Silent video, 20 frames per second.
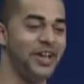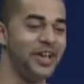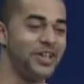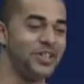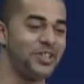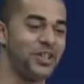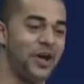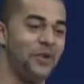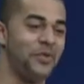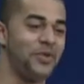
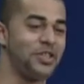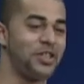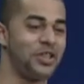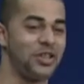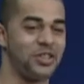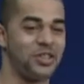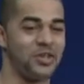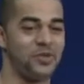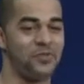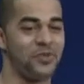so I went to
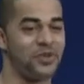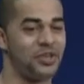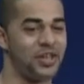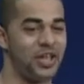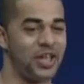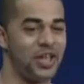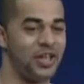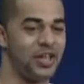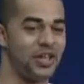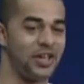the gym one
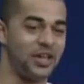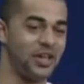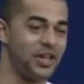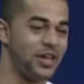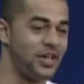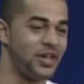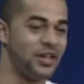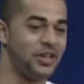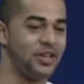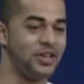day
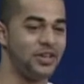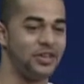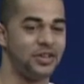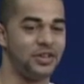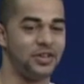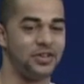and